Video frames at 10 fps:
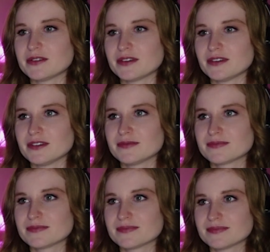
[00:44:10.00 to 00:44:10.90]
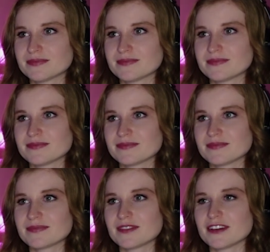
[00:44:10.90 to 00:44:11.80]
Aww.
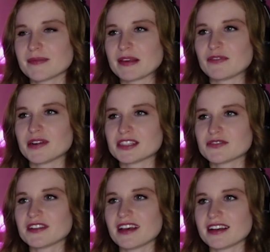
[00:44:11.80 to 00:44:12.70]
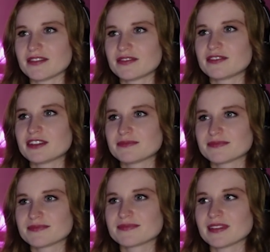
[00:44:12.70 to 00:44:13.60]
They're gonna be friends for life.
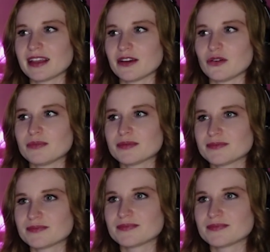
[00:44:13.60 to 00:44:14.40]
I hope.